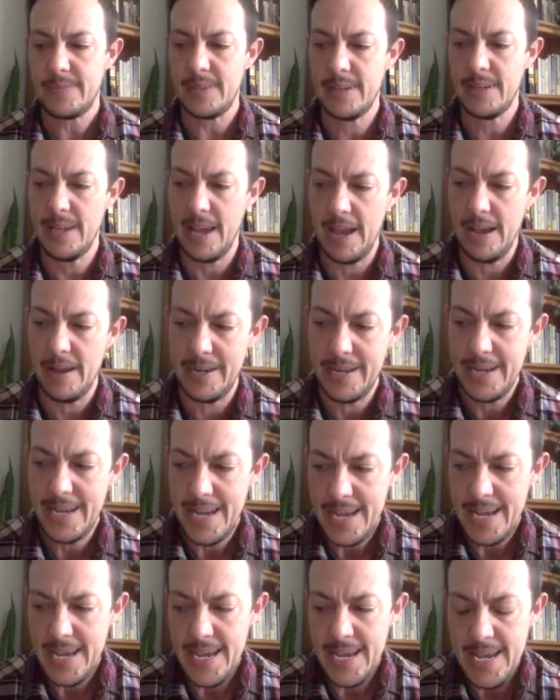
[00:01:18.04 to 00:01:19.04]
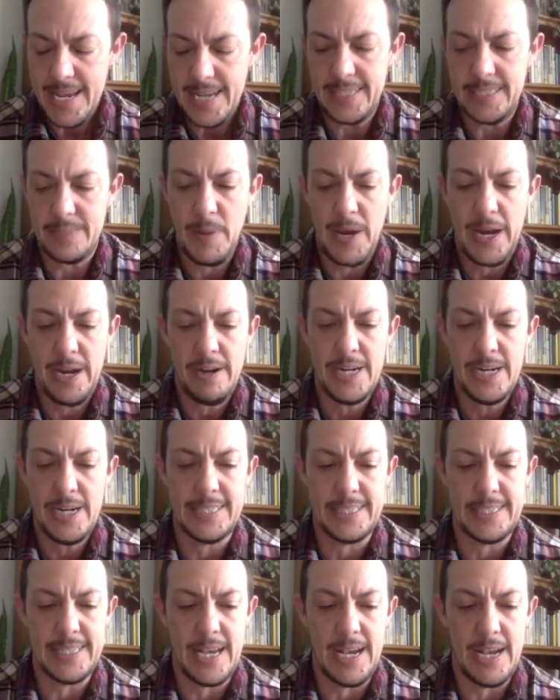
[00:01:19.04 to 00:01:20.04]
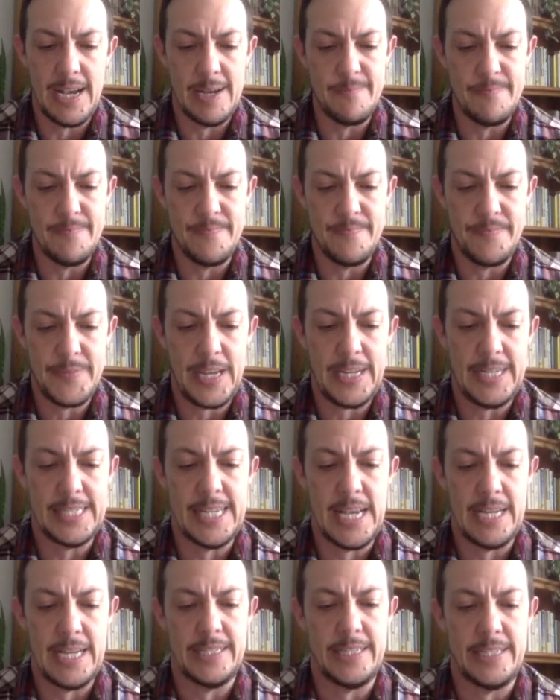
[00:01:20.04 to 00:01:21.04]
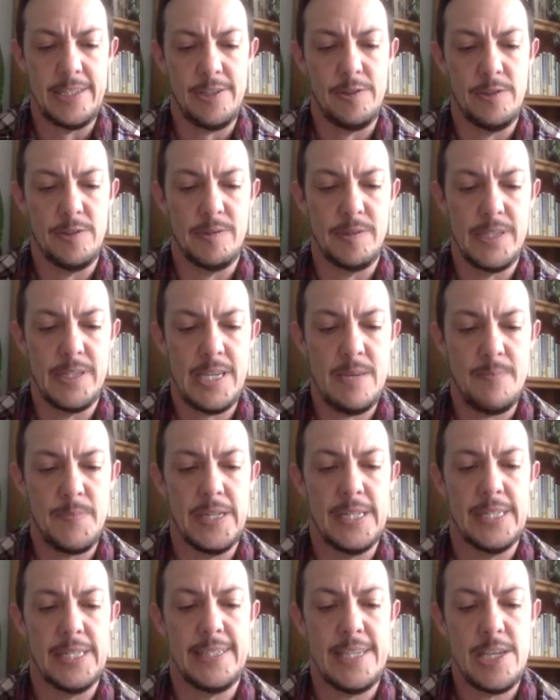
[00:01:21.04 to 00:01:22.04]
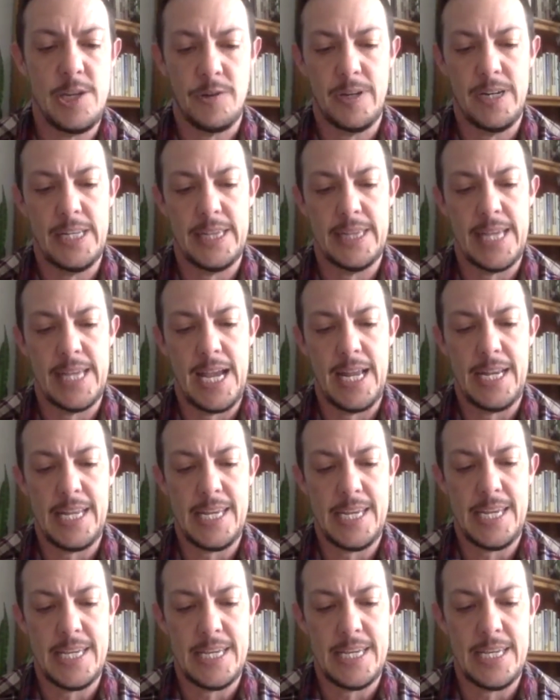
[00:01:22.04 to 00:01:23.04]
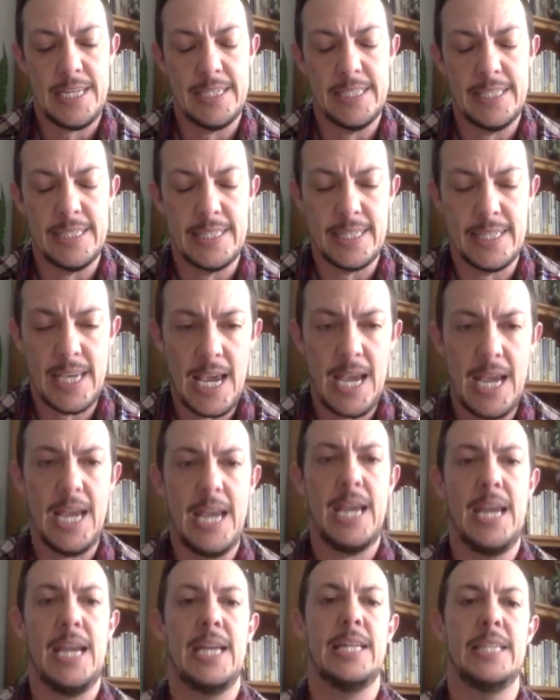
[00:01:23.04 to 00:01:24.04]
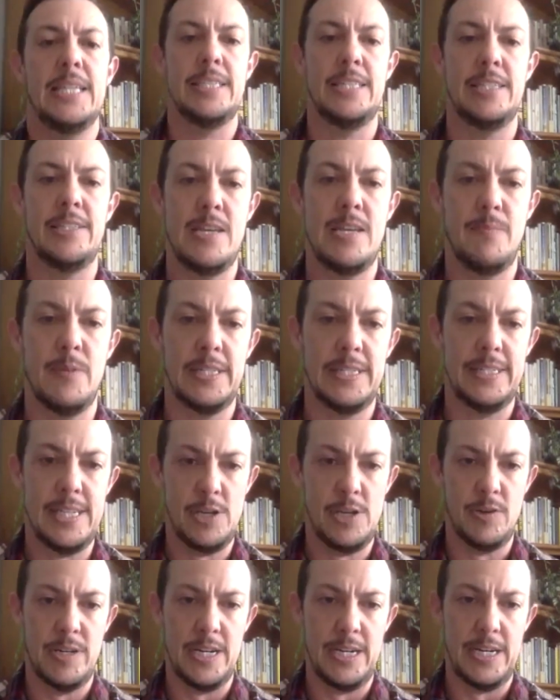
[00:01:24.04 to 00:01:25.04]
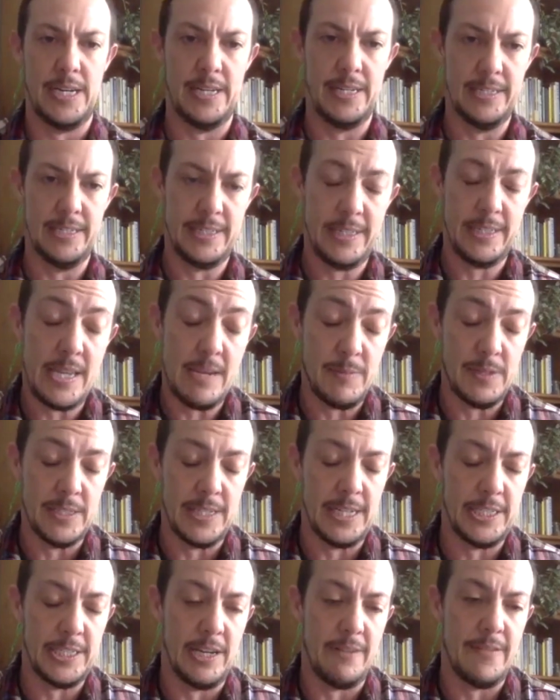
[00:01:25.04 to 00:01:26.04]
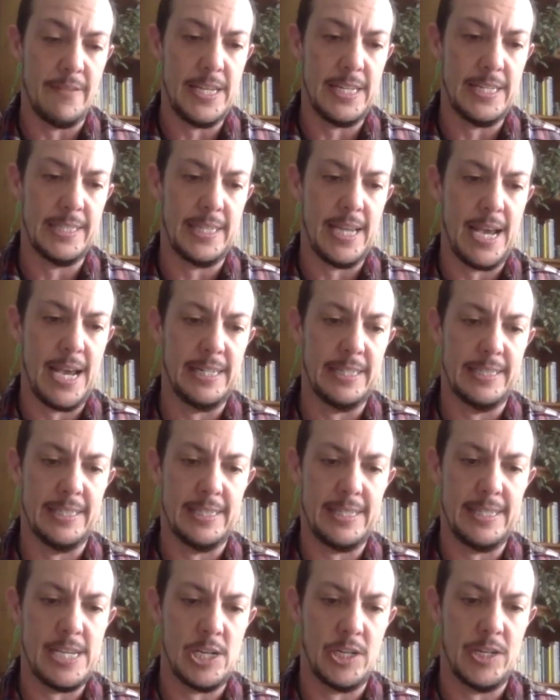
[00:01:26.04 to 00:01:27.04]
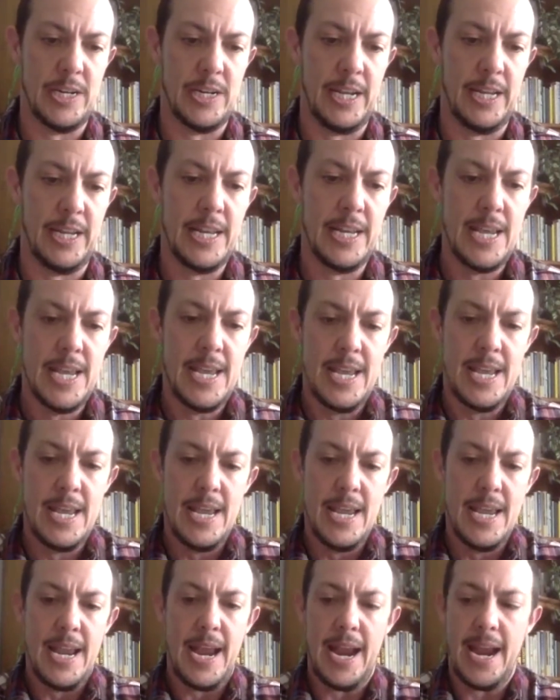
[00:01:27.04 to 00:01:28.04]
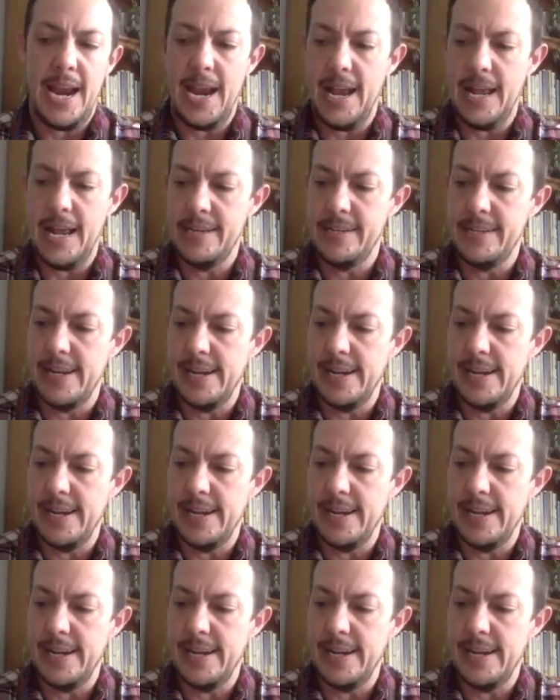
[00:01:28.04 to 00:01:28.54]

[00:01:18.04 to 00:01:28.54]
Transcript: And his parents, they decide to keep it a secret that he is gay, to keep it a secret, to keep his HIV status a secret. And